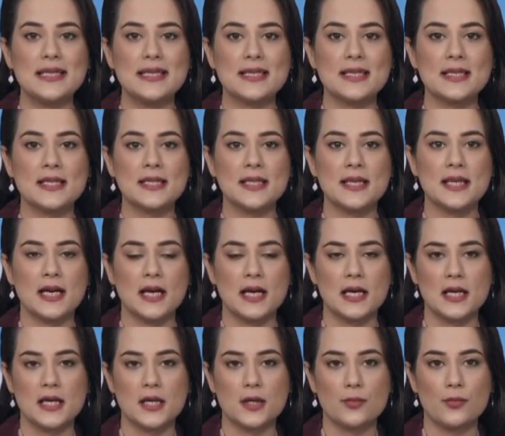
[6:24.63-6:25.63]
eastern
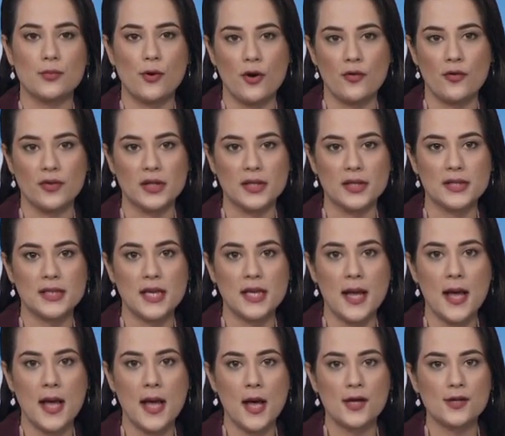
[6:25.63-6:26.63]
Diyala province.
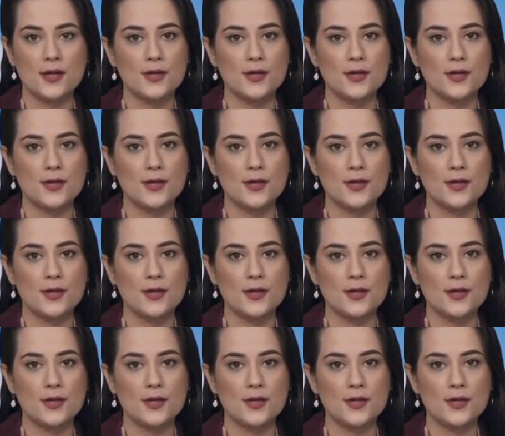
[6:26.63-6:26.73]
